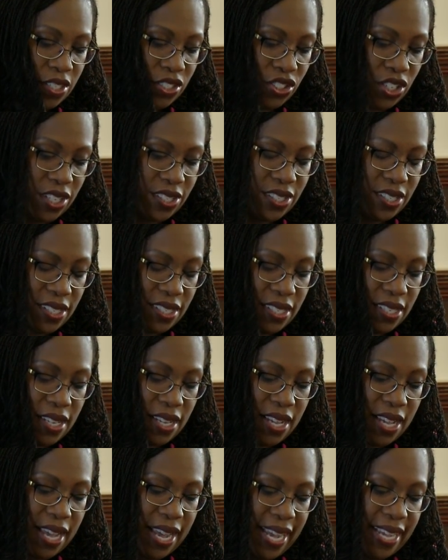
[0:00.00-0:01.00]
Justice
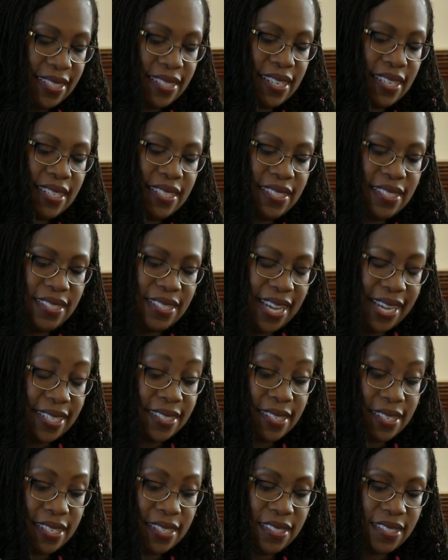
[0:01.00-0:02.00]
Antonin
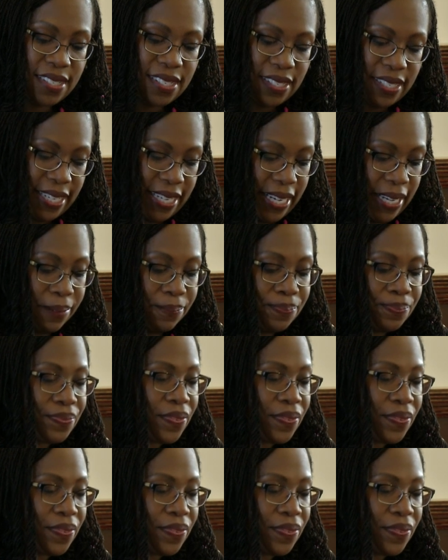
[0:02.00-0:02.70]
Scalia,